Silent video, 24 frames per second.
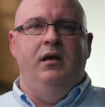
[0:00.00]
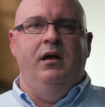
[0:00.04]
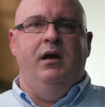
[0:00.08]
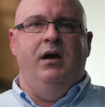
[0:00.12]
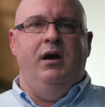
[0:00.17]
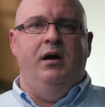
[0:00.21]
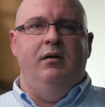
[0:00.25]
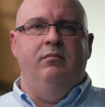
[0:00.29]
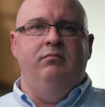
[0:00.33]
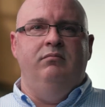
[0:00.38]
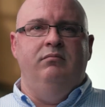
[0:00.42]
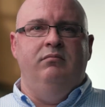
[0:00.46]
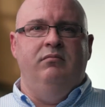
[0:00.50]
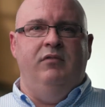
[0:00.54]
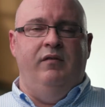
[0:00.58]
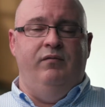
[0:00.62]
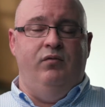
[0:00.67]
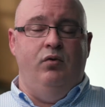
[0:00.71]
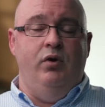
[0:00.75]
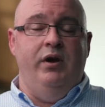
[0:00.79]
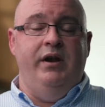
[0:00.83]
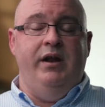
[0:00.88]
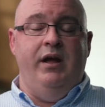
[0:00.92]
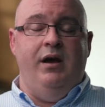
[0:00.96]

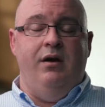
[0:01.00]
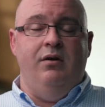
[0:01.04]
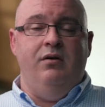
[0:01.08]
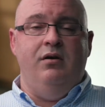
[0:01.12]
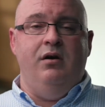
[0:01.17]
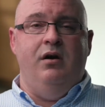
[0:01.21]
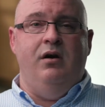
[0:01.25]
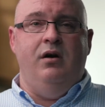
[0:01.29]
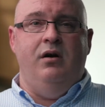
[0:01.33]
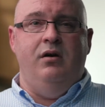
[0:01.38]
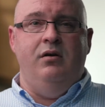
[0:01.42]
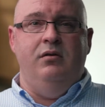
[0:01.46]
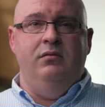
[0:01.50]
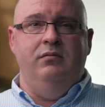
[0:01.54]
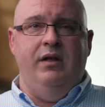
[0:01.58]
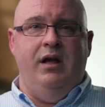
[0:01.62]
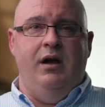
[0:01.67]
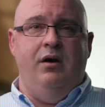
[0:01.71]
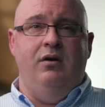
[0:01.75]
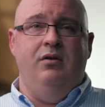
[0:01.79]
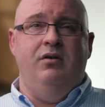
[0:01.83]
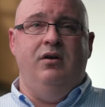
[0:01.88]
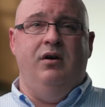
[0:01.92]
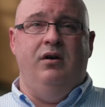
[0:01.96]
Avoid alcohol.
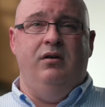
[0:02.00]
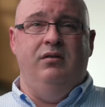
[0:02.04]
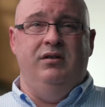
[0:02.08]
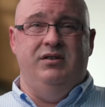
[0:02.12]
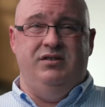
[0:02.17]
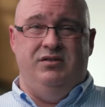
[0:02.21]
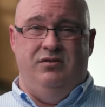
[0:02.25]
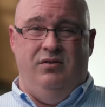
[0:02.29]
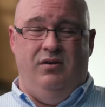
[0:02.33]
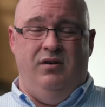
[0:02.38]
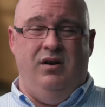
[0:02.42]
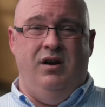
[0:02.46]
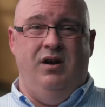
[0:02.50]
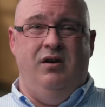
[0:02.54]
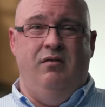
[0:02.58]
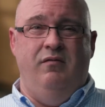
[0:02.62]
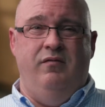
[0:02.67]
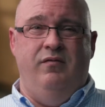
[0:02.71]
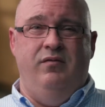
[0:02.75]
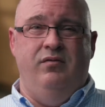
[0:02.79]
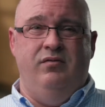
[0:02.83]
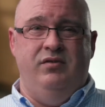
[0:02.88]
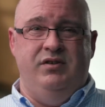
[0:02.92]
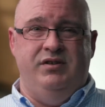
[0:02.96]
Alcohol is not
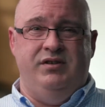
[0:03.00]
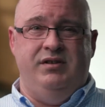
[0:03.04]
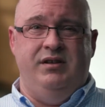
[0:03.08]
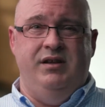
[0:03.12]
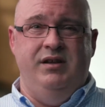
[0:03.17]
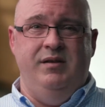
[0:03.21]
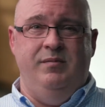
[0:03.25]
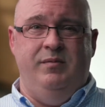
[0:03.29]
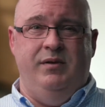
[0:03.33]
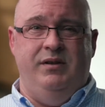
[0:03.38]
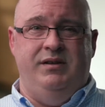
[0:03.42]
helpful to sleep.